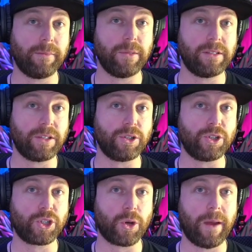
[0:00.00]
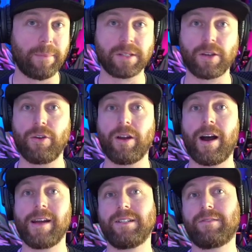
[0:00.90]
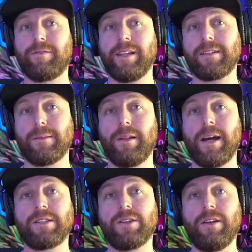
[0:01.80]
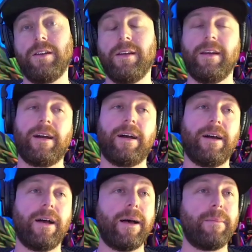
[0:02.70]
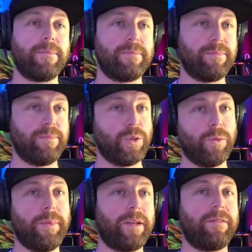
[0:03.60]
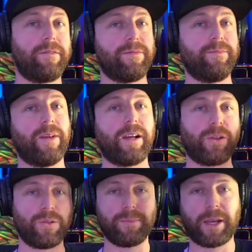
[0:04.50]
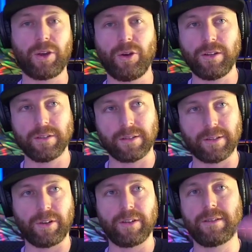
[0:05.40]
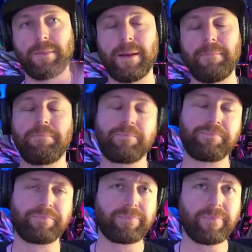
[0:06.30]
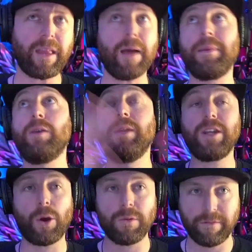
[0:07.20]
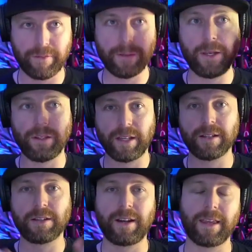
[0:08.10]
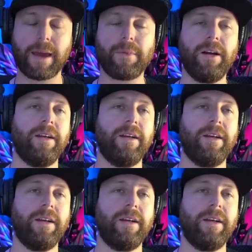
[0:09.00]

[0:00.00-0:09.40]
Musician Show episode, I just flick some lights on, I close my curtains because I've got some a big window in front of me on the other side of the camera.